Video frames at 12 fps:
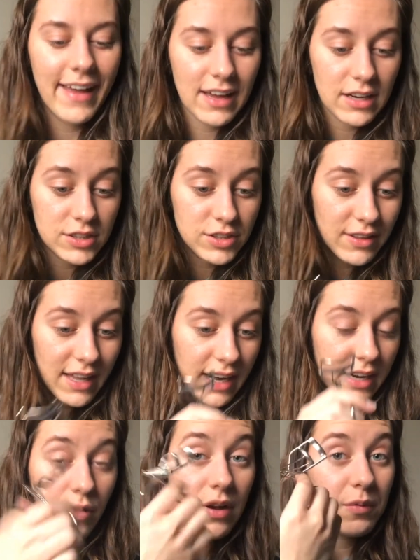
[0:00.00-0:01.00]
So then I
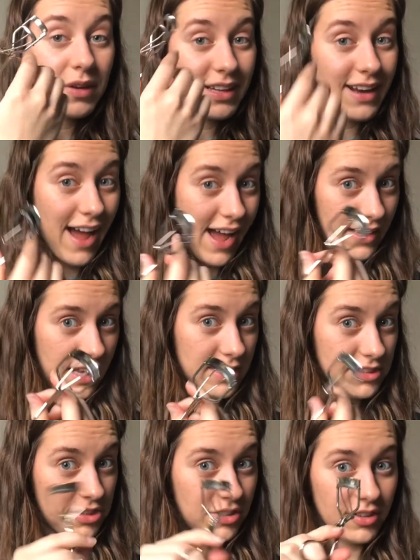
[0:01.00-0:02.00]
go in with an eyelash
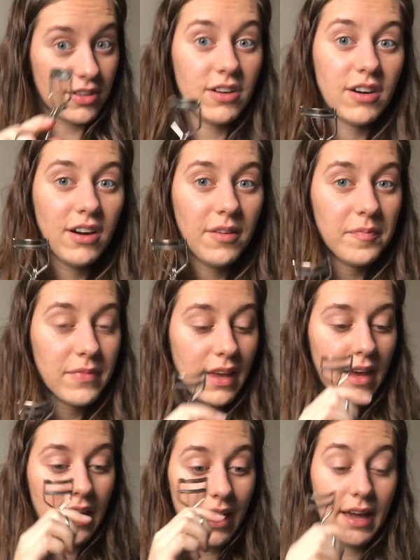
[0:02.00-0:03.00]
curler,
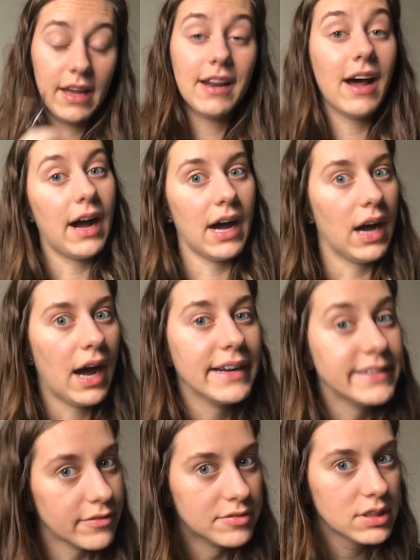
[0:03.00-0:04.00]
and I
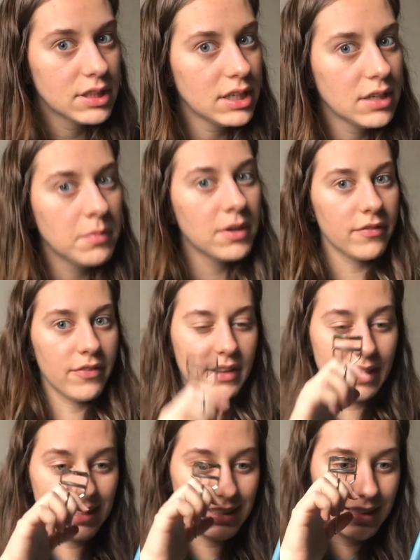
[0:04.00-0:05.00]
definitely need a mirror for
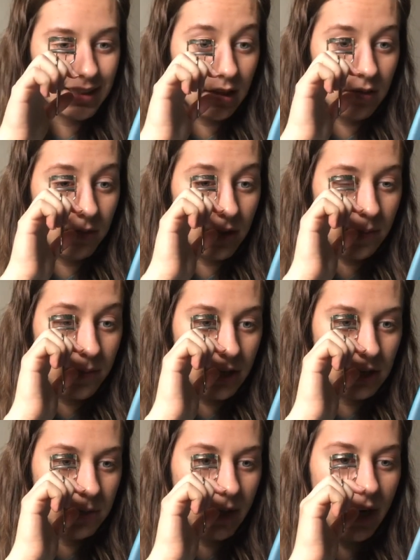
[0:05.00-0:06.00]
this because I don't want to
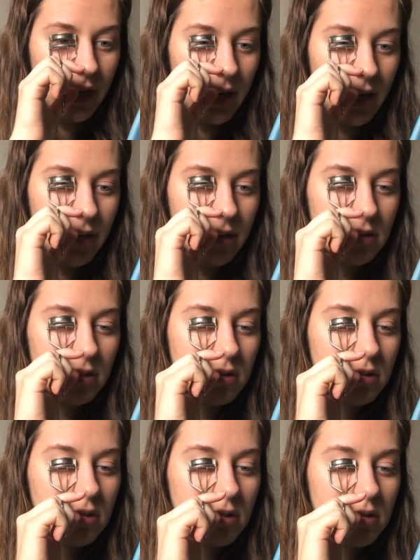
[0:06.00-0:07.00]
pinch my eye,
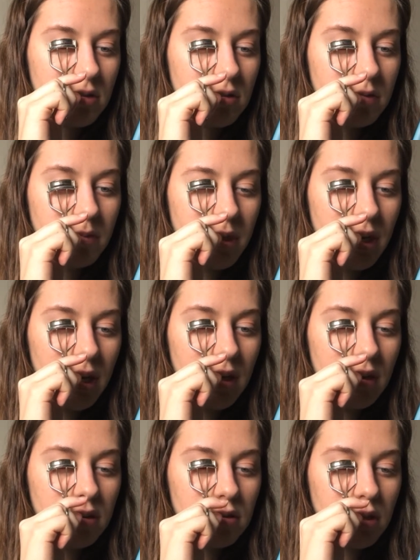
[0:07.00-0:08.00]
but
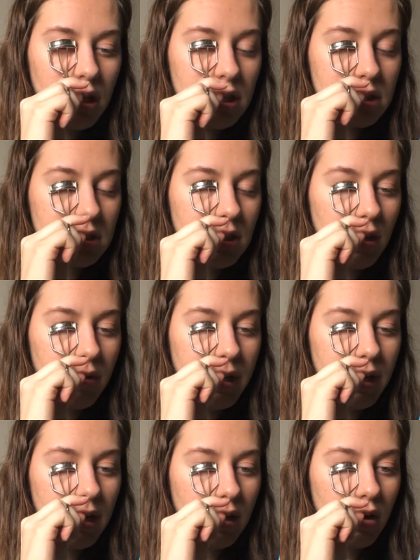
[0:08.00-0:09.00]
I just go in
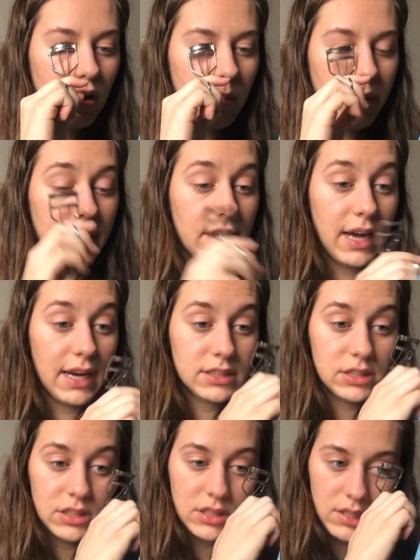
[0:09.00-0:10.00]
and curl my
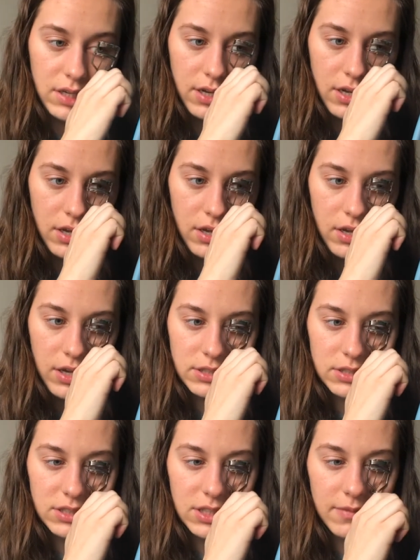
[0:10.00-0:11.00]
lashes. And
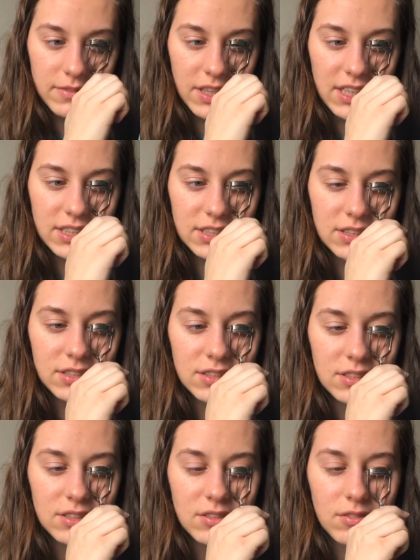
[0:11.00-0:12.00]
some days,
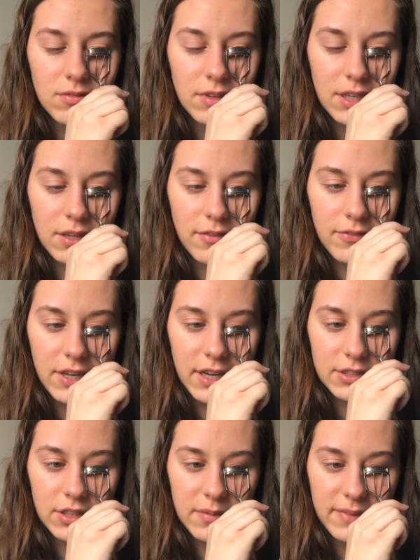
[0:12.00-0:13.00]
when I don't feel like
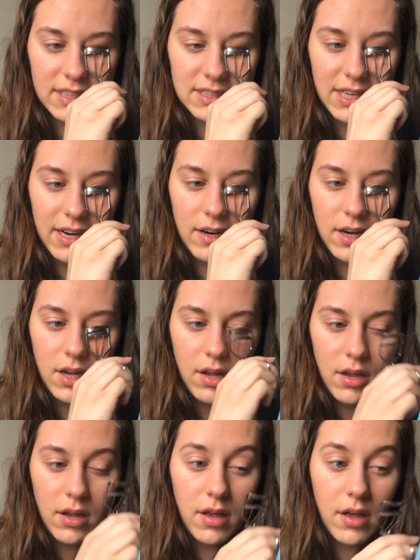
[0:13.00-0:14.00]
doing mascara,
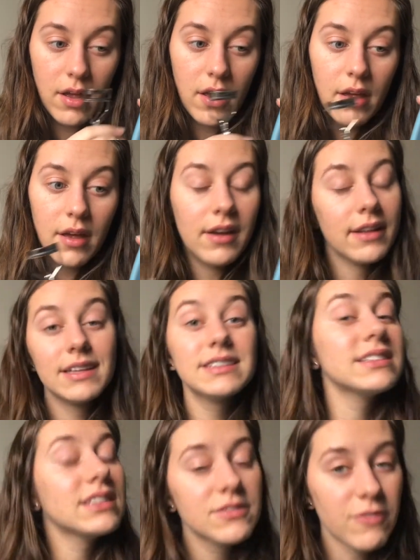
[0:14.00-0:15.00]
this
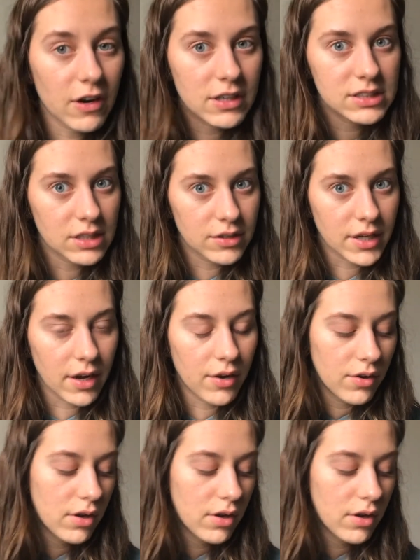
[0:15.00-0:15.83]
is as far as I'll go.